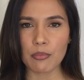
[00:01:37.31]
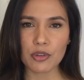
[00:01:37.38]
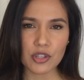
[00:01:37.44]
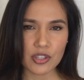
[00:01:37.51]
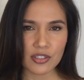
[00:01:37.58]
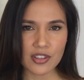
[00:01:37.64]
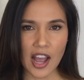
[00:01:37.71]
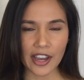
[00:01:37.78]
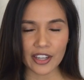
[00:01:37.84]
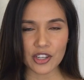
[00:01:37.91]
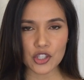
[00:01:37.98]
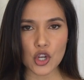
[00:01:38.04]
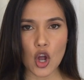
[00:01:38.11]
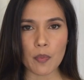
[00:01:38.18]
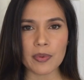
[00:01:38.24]
but she's not going to
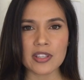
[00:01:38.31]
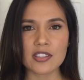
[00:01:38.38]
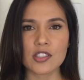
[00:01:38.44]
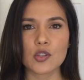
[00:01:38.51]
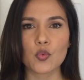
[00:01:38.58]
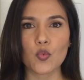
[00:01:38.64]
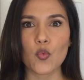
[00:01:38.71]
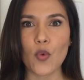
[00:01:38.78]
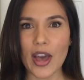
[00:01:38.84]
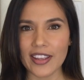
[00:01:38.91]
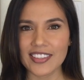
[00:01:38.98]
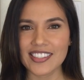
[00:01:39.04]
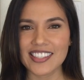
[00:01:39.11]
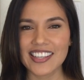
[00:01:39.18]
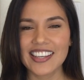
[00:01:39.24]
show up in
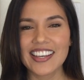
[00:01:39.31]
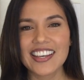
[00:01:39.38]
sweats.